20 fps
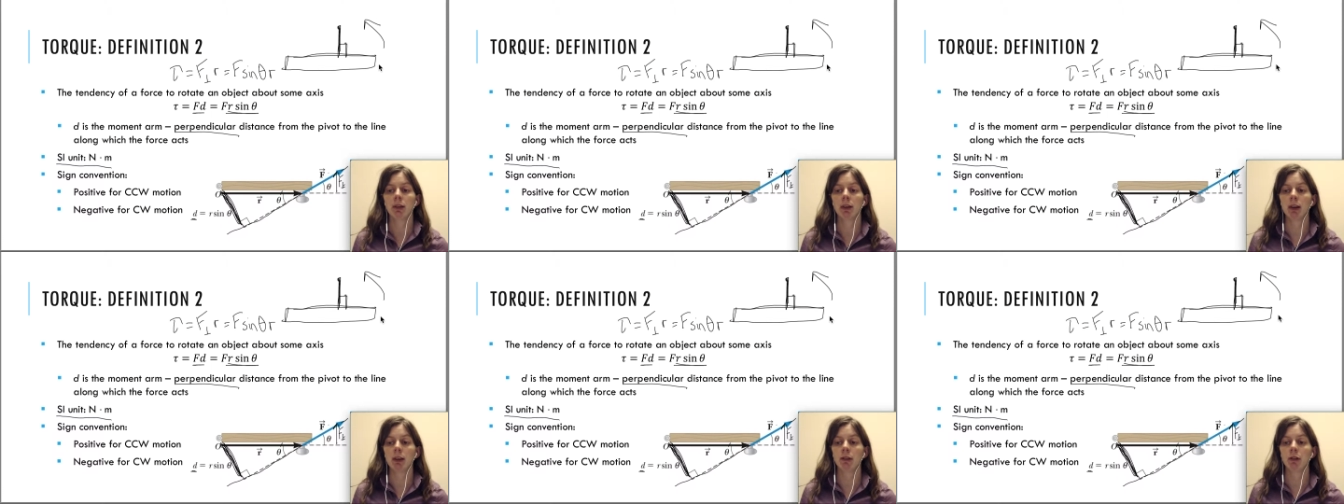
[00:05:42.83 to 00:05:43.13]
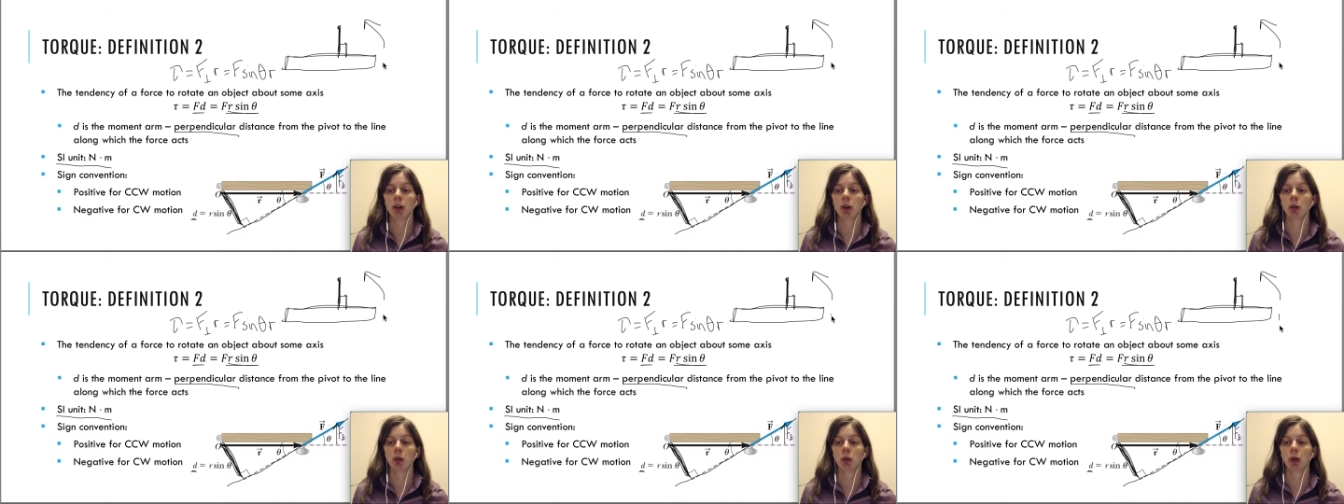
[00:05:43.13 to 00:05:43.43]
If
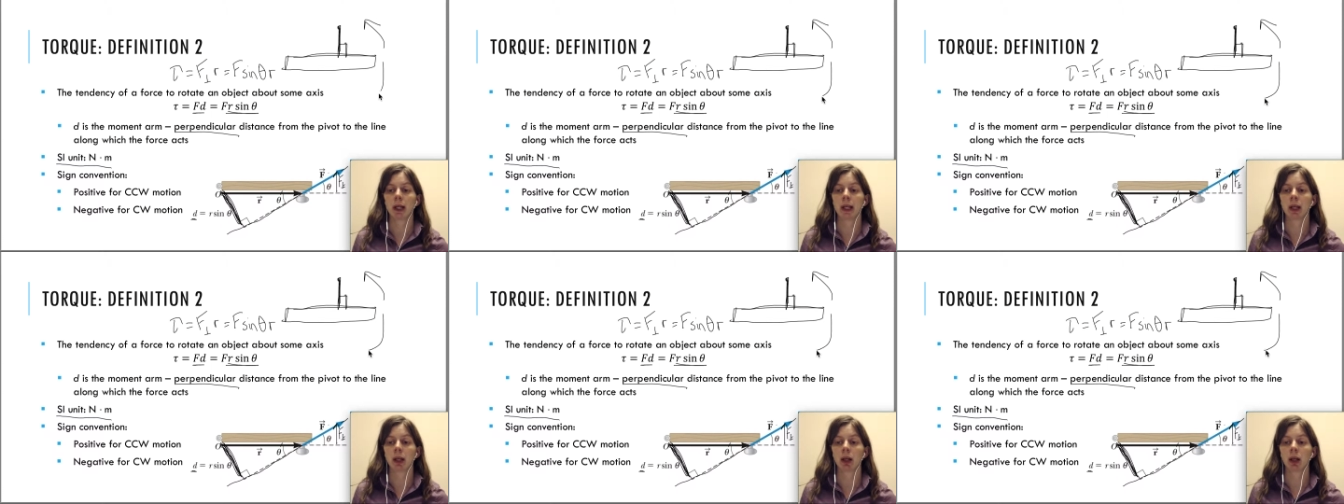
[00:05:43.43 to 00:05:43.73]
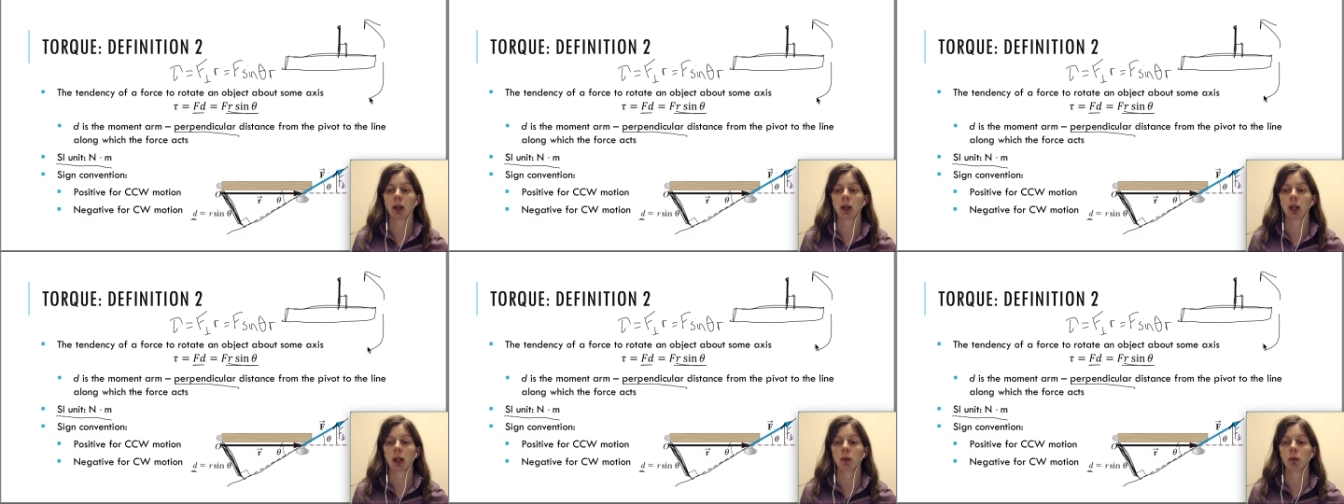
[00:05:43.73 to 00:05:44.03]
you're rotating,
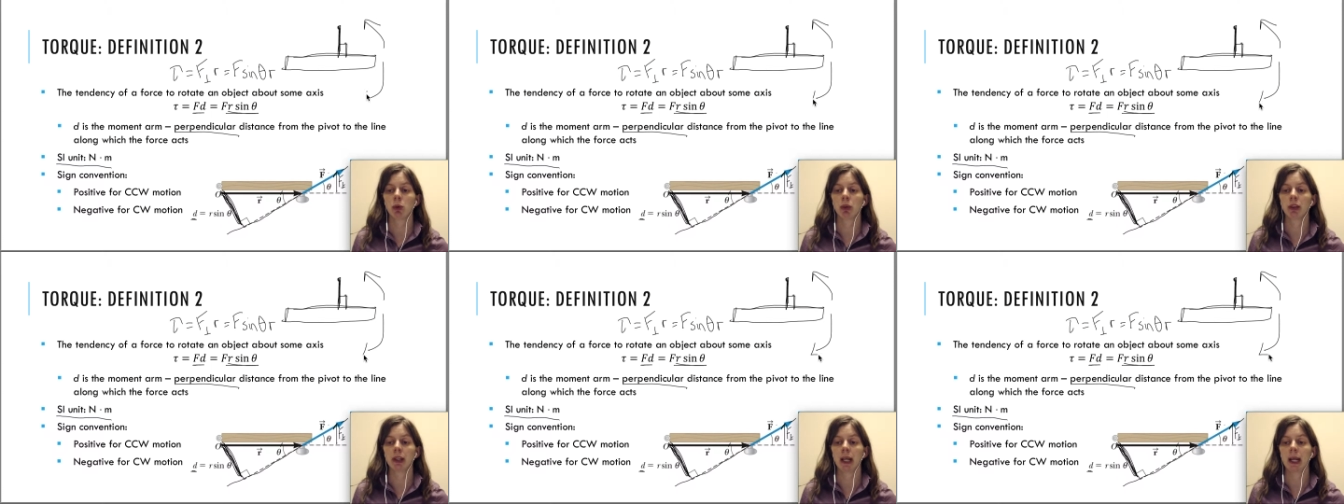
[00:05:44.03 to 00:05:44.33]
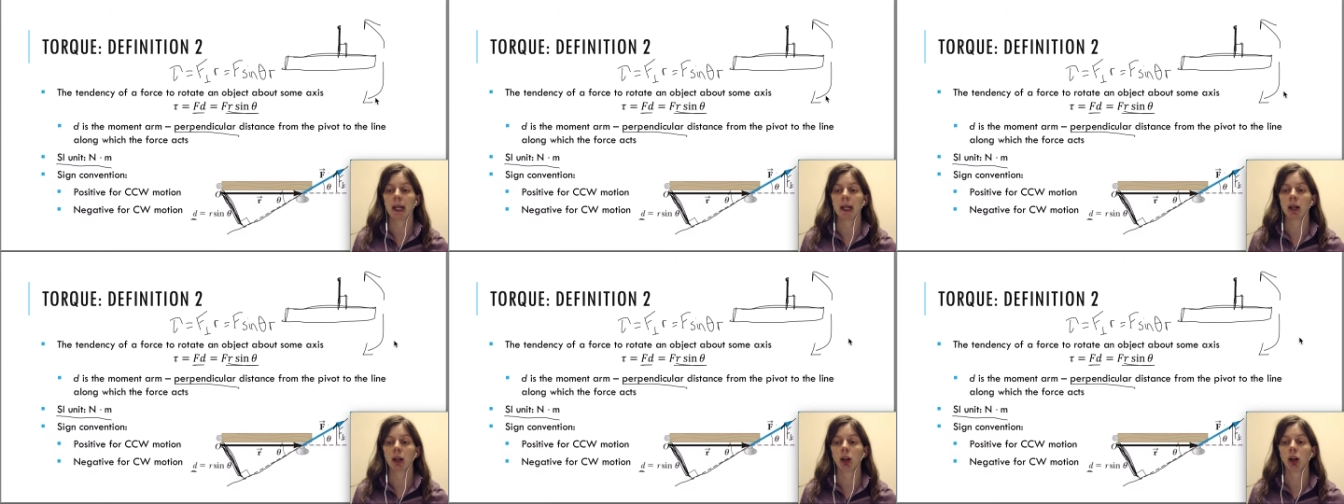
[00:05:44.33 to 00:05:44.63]

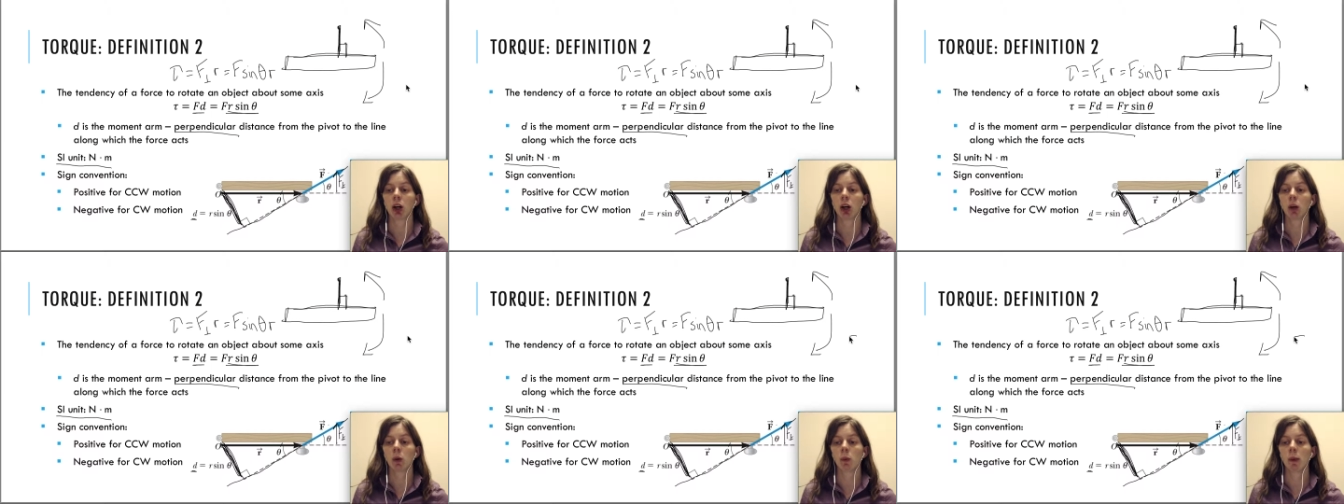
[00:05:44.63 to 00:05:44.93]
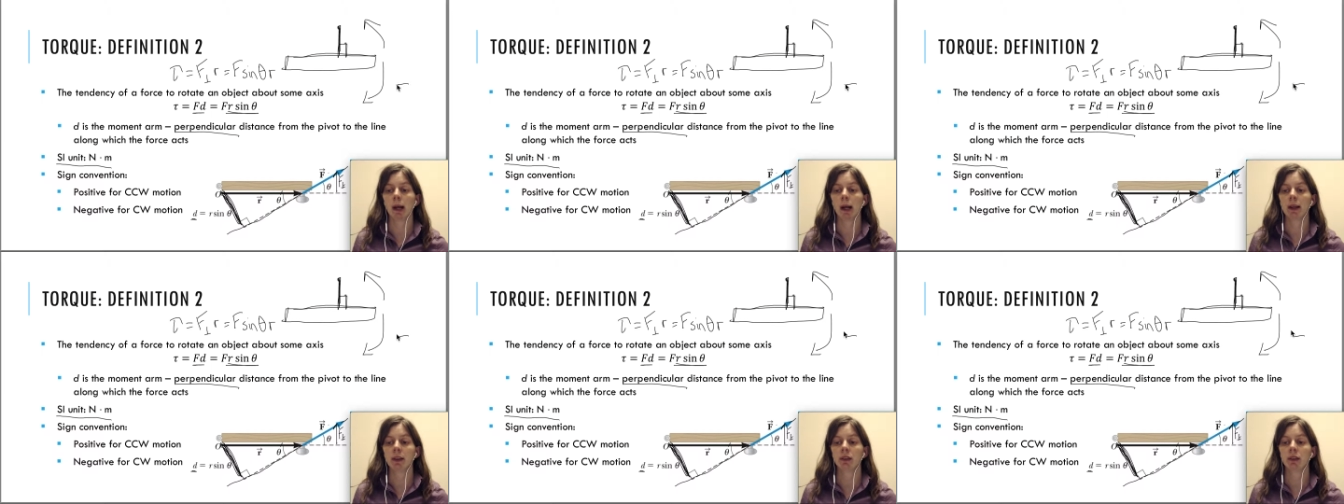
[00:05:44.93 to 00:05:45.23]
rotating
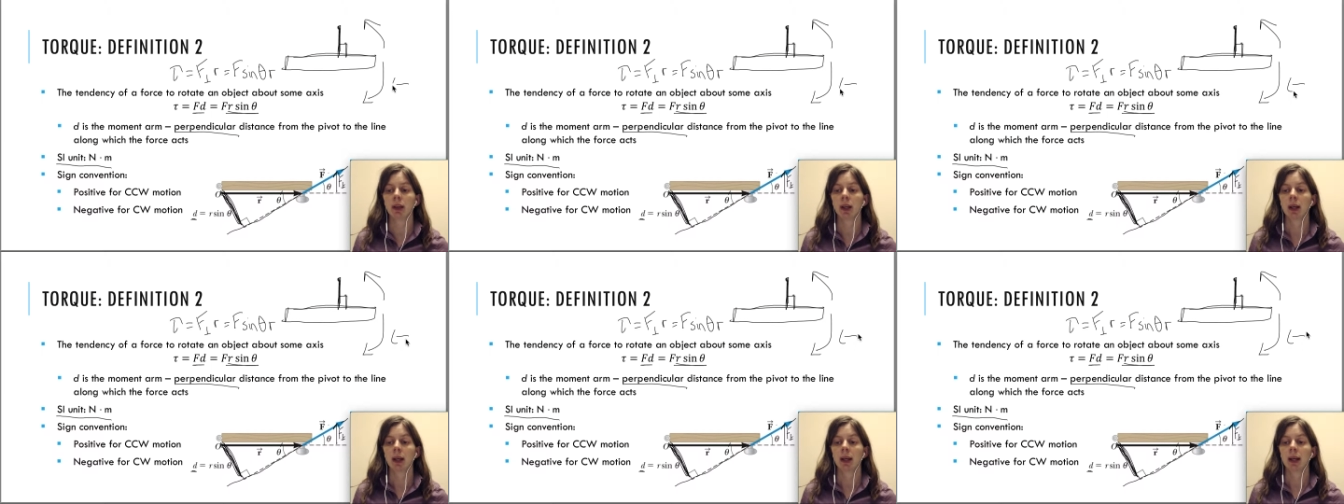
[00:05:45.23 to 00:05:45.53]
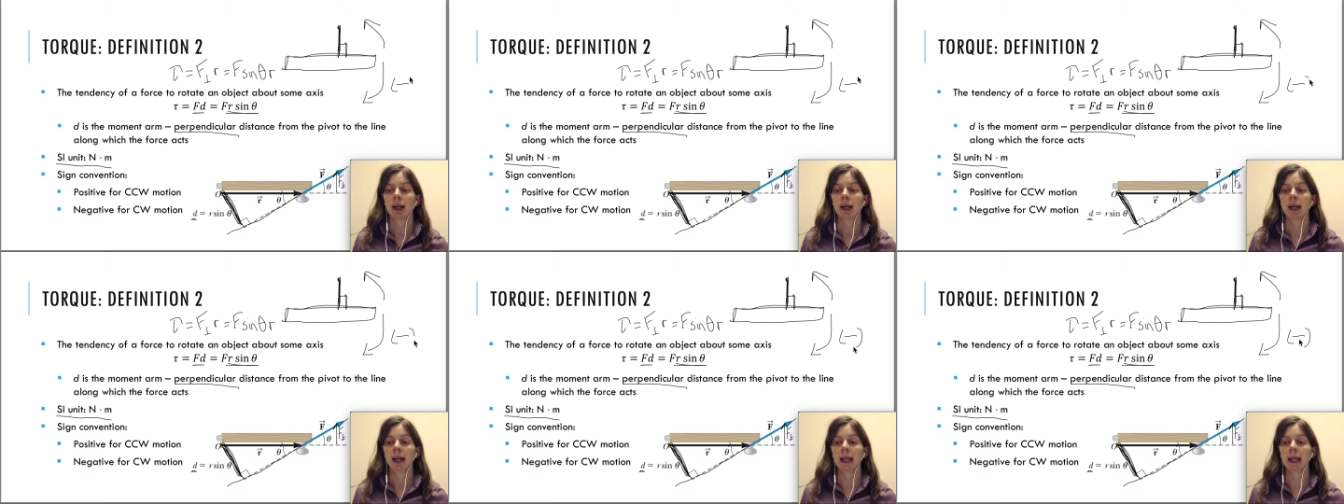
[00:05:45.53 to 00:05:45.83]
clockwise,
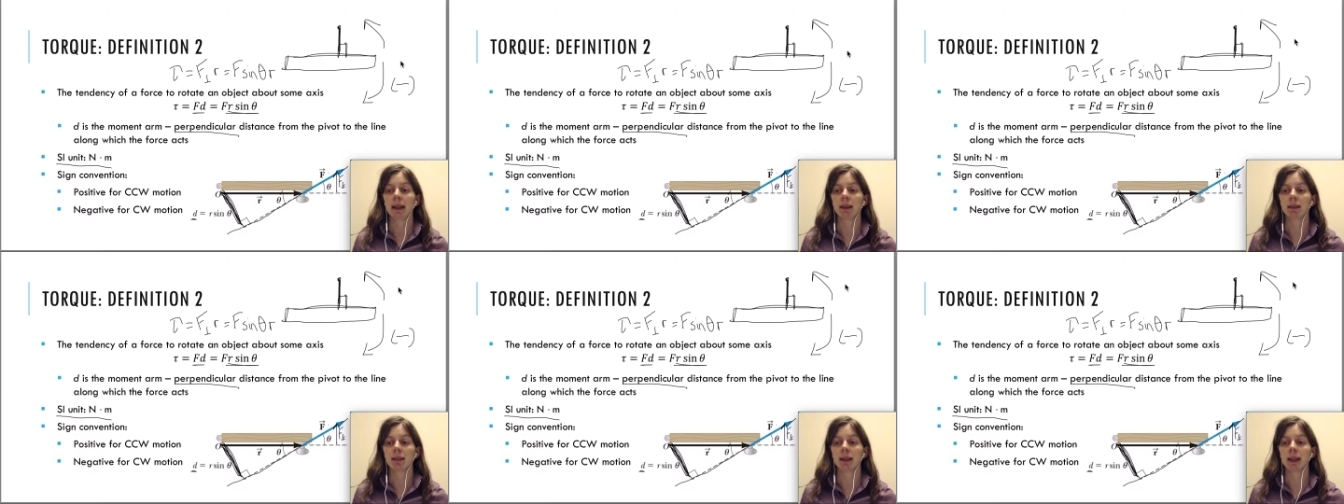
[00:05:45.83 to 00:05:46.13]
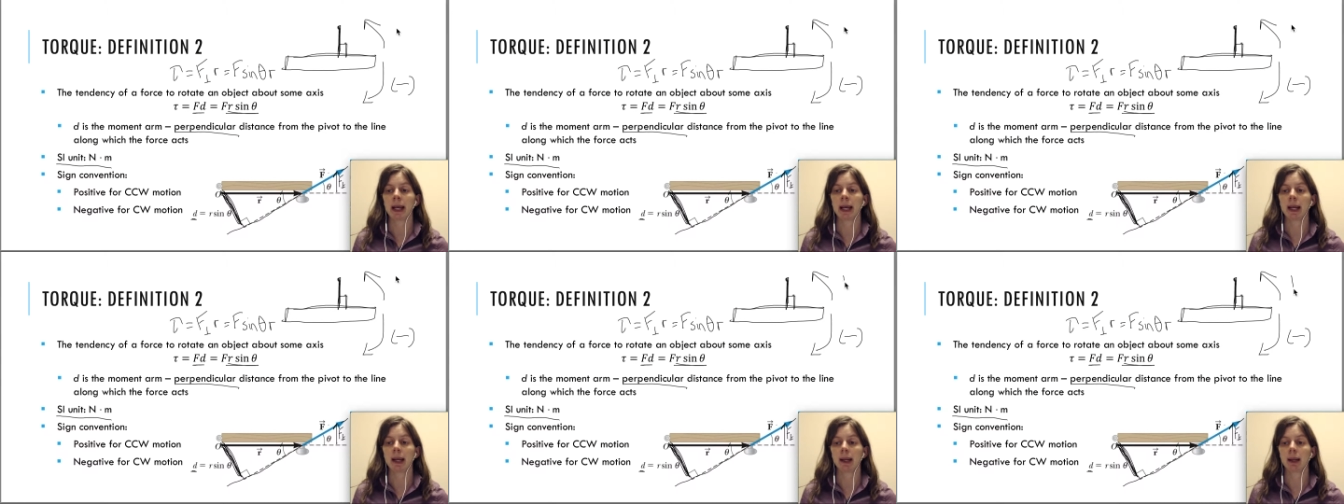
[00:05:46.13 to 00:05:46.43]
it's
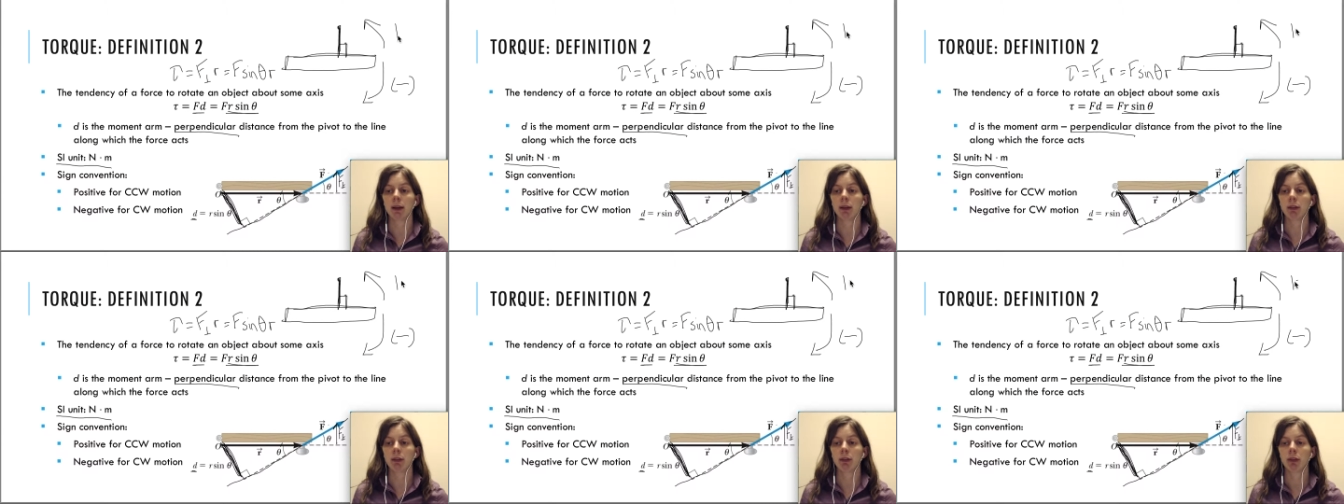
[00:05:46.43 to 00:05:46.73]
negative.